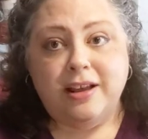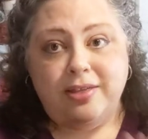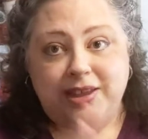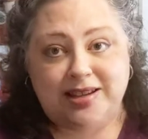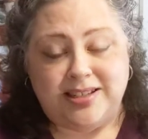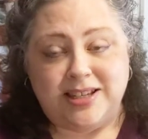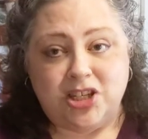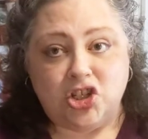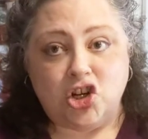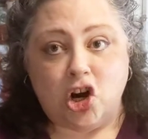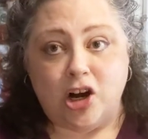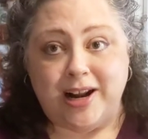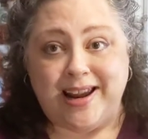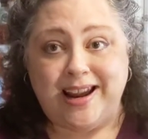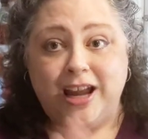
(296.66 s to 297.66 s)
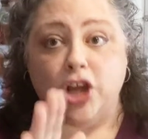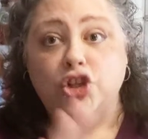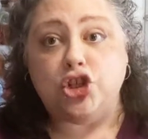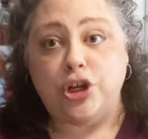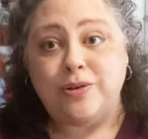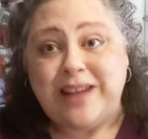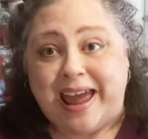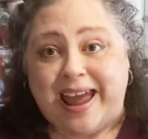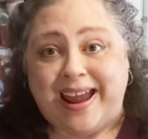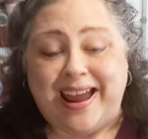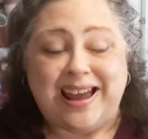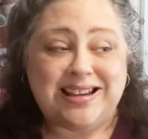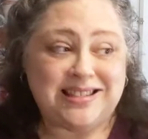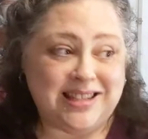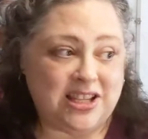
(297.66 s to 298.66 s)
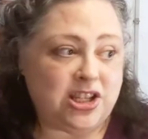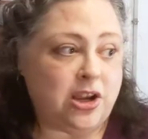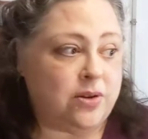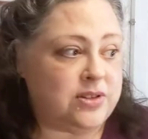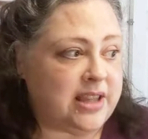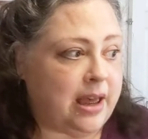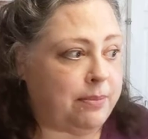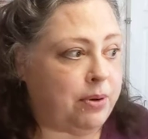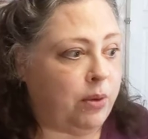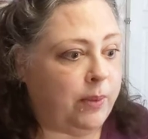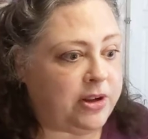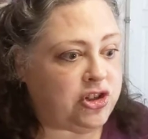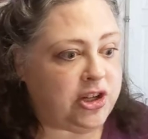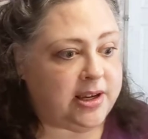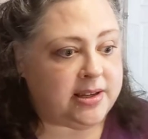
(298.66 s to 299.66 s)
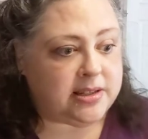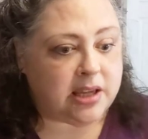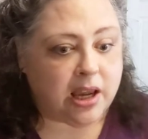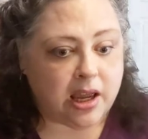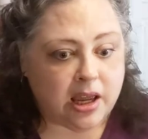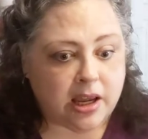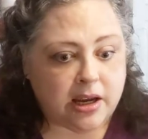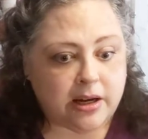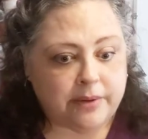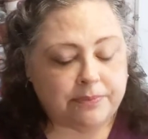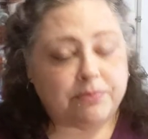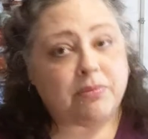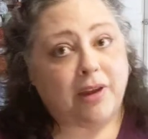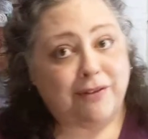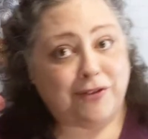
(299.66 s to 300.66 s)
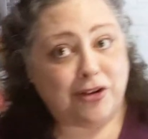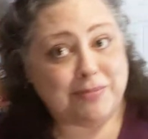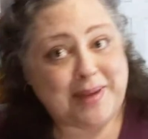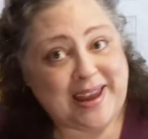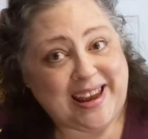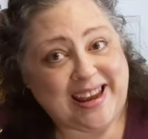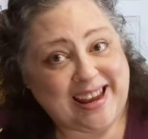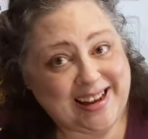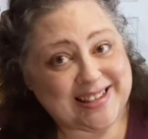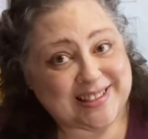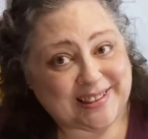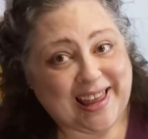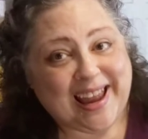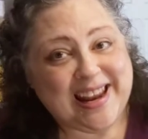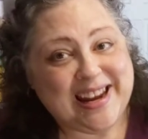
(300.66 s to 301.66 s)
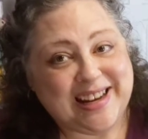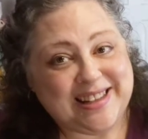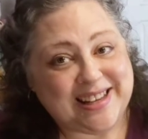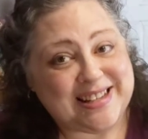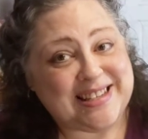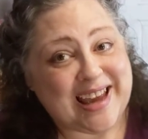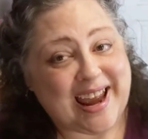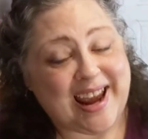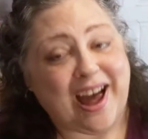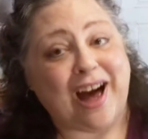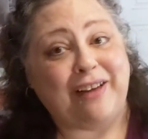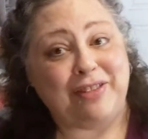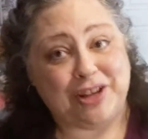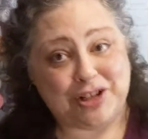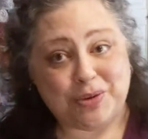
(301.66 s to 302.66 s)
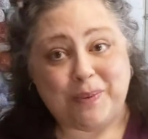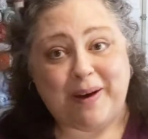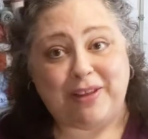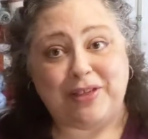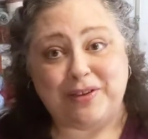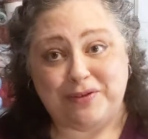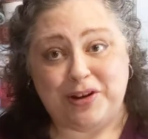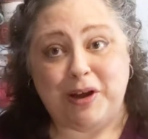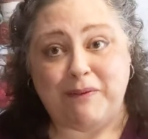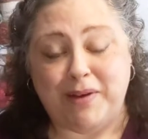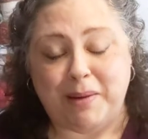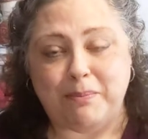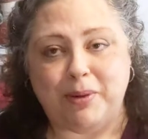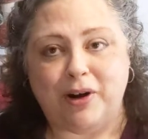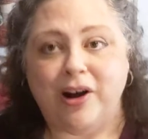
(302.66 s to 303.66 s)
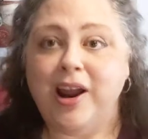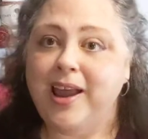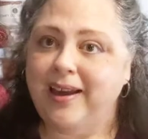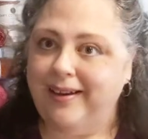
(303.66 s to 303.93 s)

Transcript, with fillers: This is starting today as this goes up, which is For me, it's late in the day on the 12th of November.